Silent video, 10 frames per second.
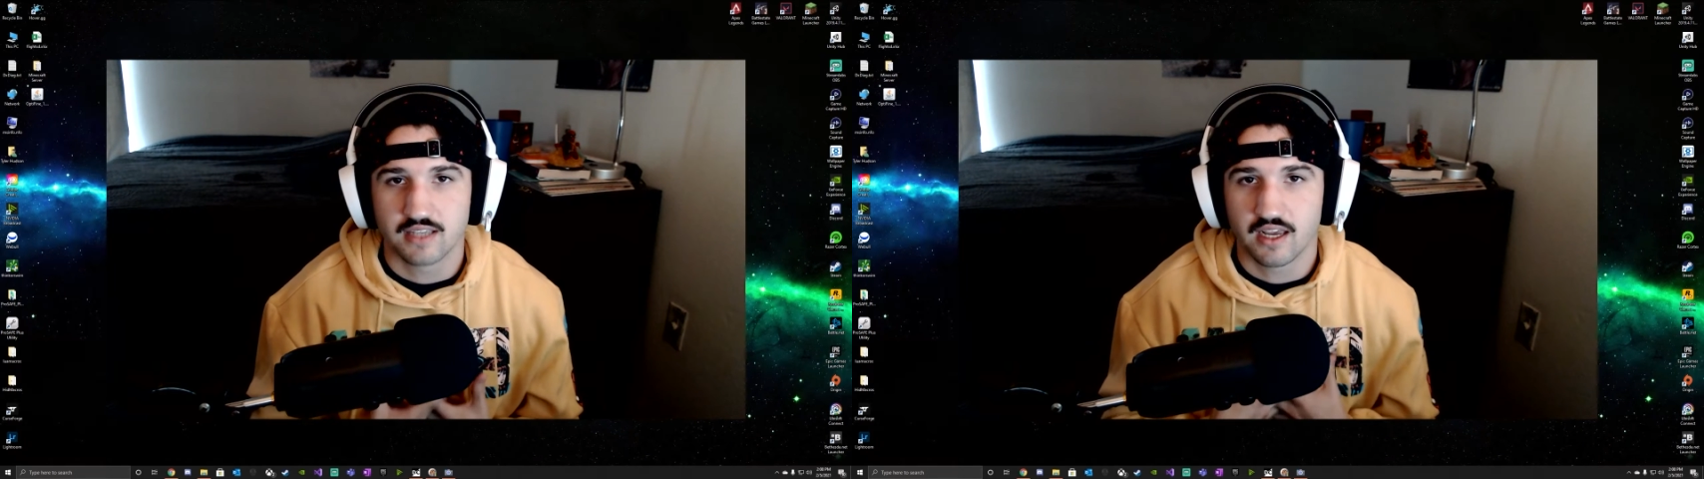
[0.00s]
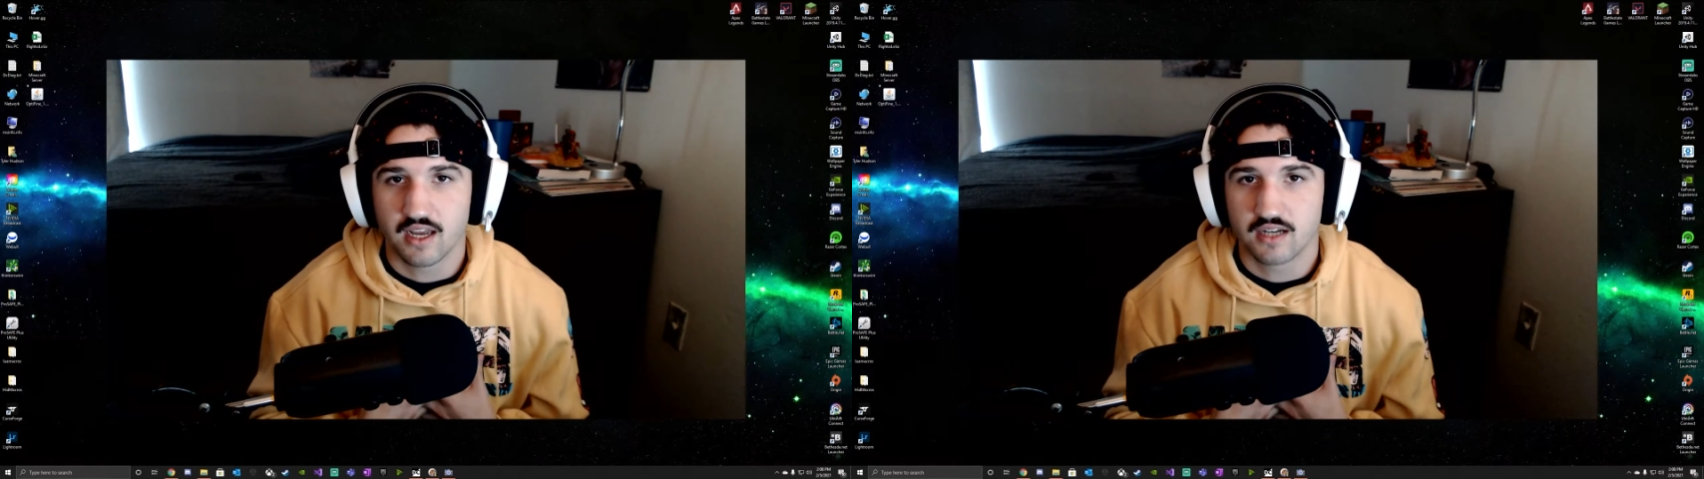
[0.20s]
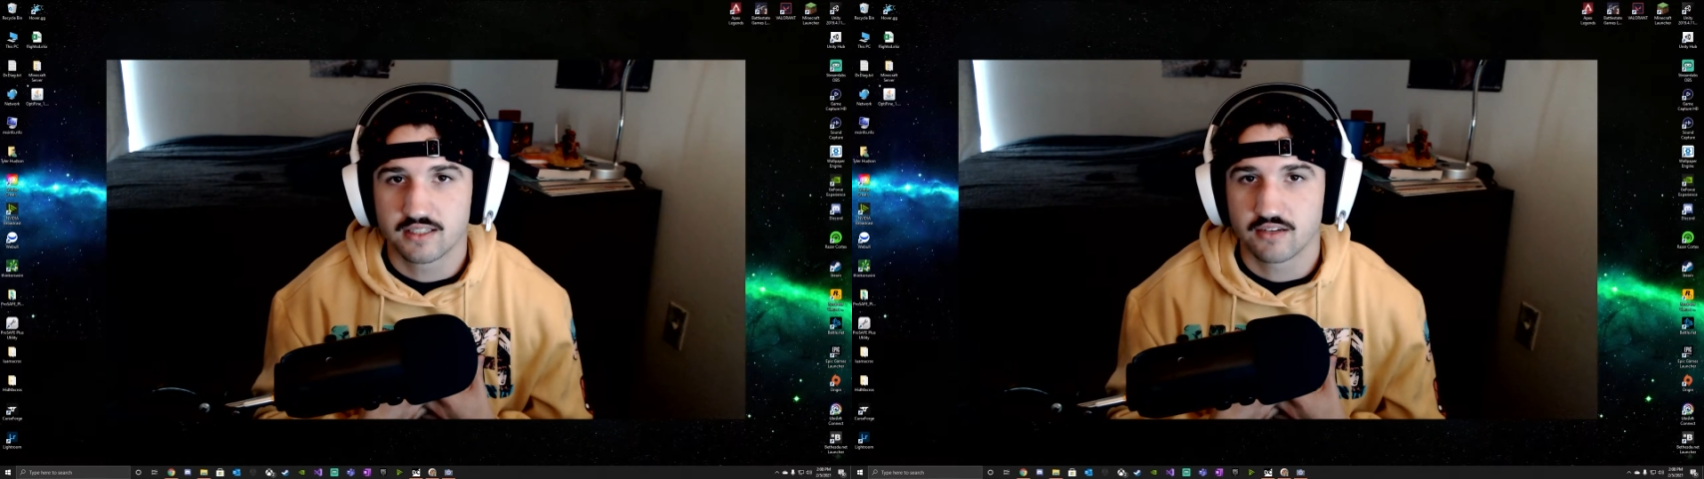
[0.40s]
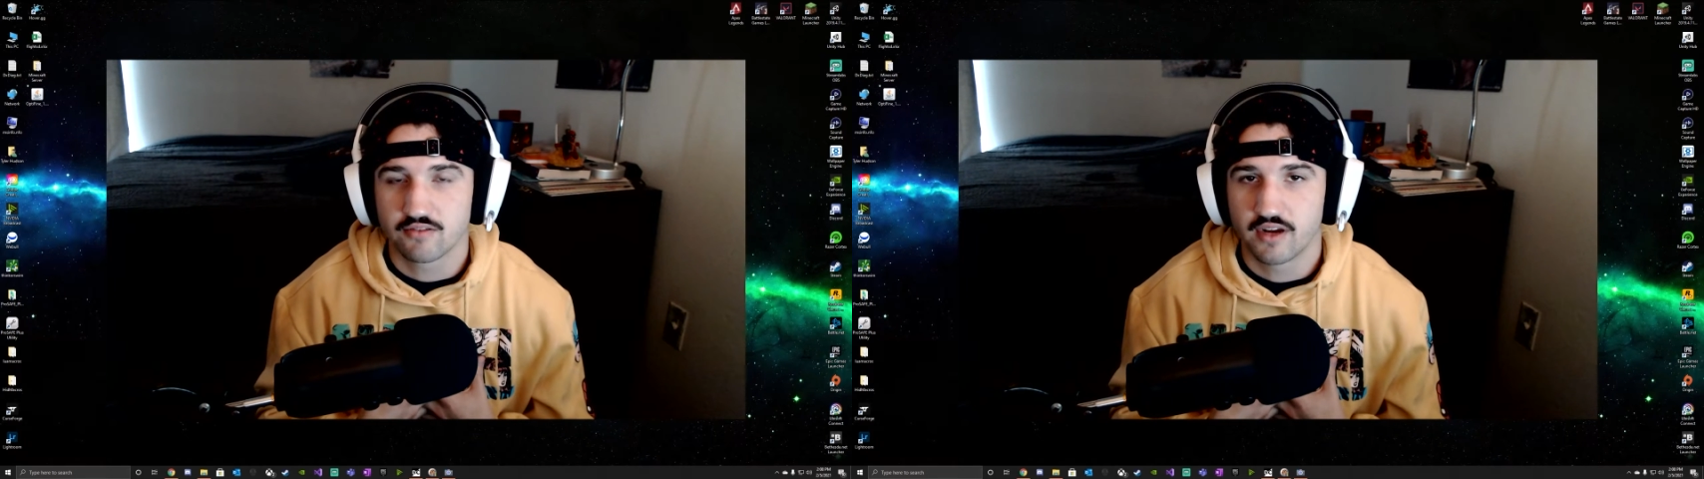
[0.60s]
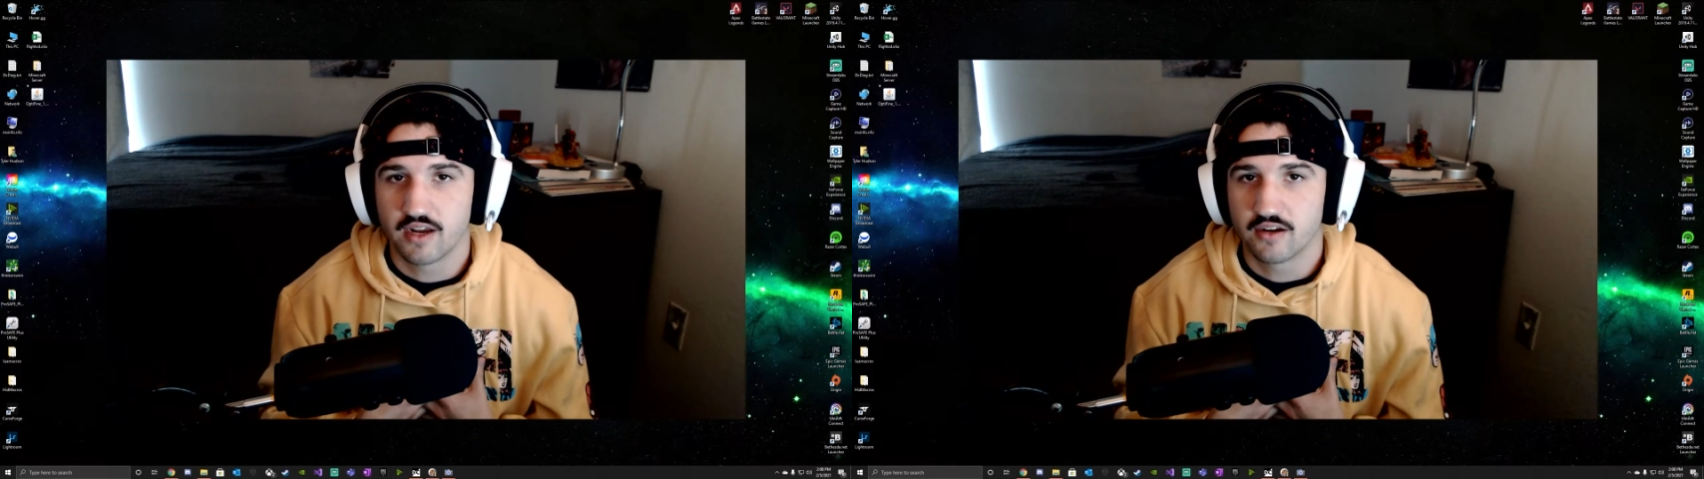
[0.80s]
a content
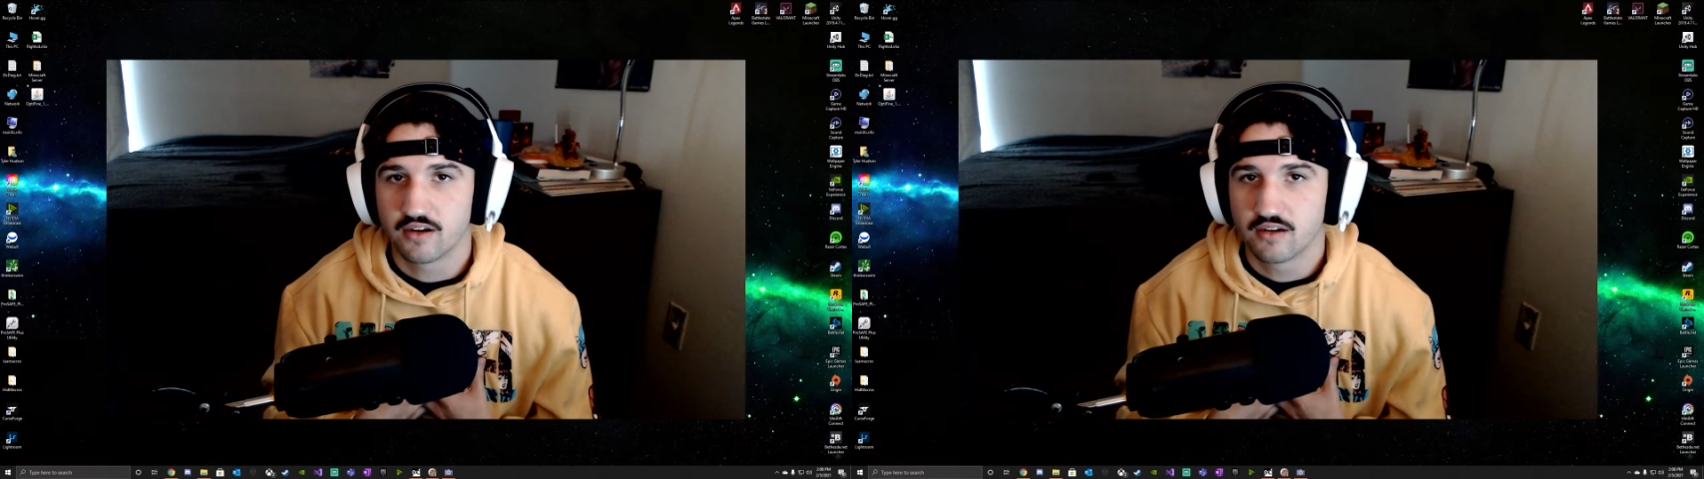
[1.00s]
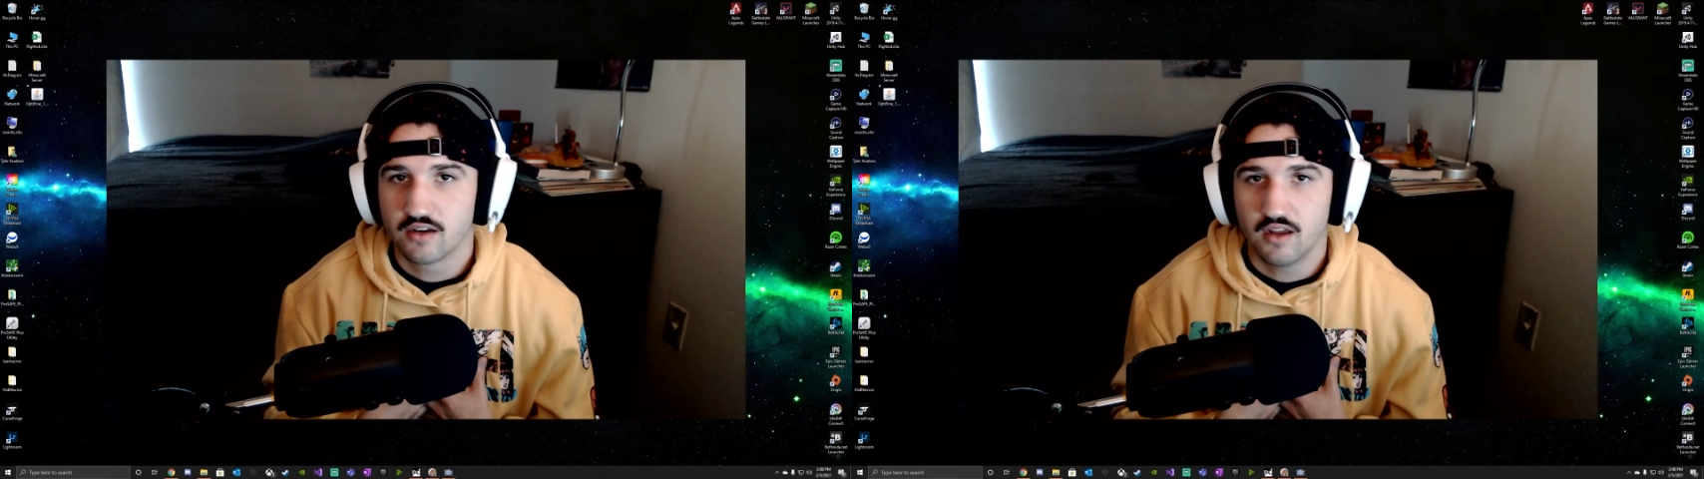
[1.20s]
creator